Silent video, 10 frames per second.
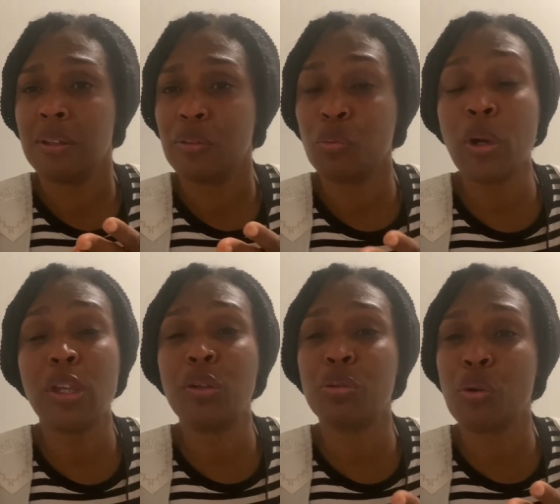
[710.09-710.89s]
where
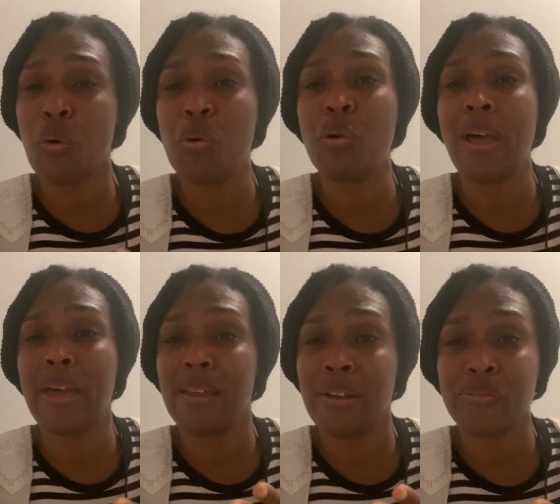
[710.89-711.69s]
you go
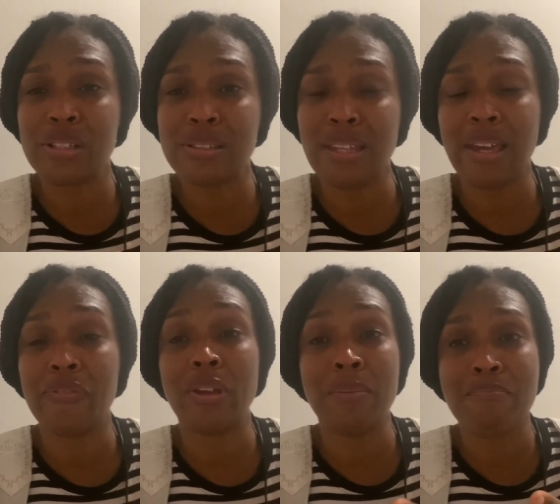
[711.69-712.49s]
after death,
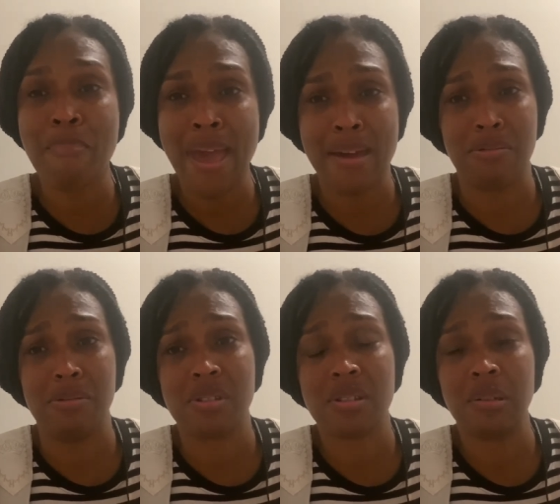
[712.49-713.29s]
it matters.